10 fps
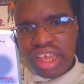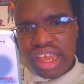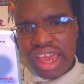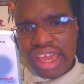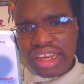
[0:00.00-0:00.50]

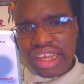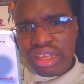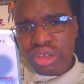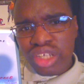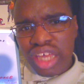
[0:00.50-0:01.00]
And
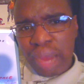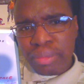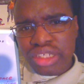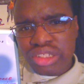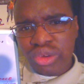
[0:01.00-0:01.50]
it usually
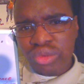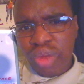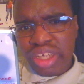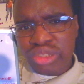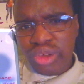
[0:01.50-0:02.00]
happens at certain
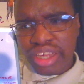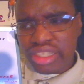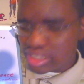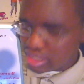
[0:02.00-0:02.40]
racetracks.